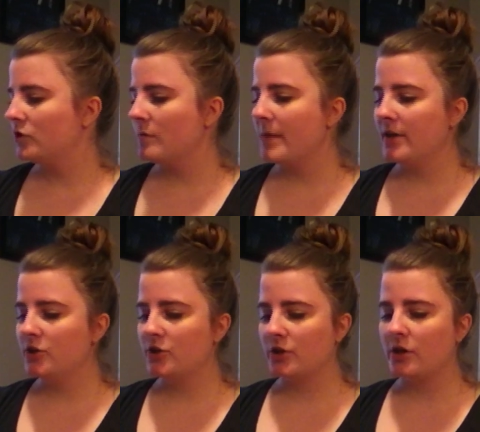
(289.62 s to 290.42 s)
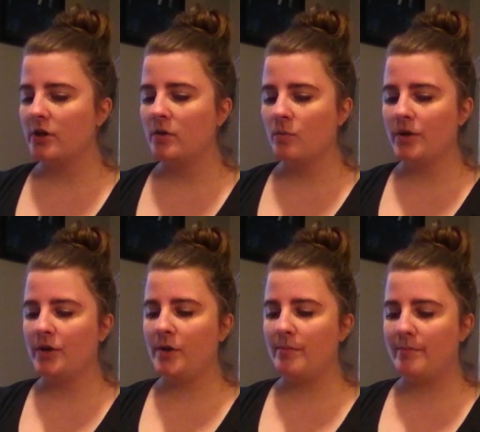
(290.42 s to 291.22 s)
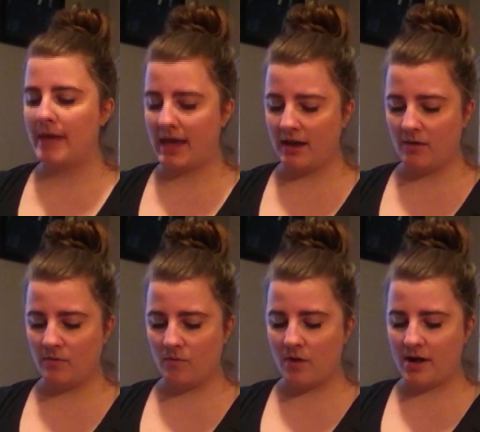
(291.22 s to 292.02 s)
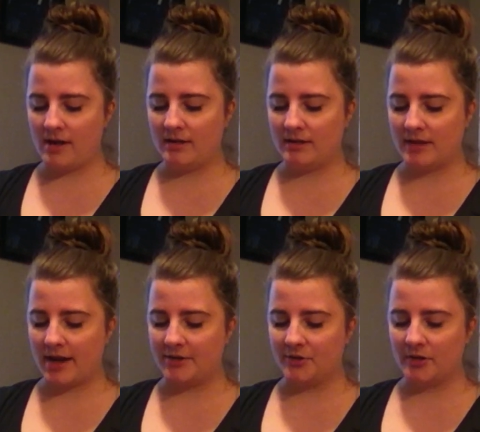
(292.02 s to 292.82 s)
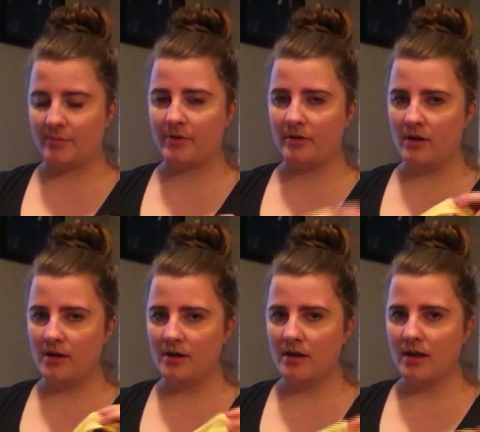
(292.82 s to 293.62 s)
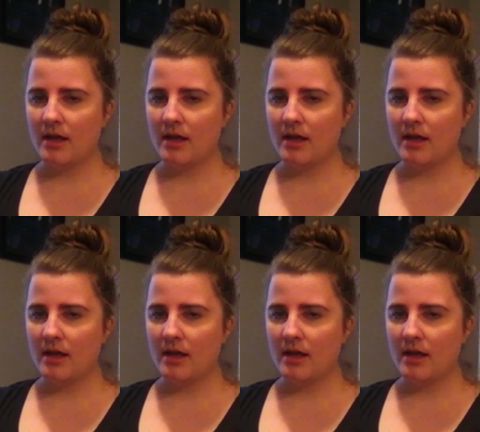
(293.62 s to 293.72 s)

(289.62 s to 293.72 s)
So make sure when you pick what side you're going to put it on,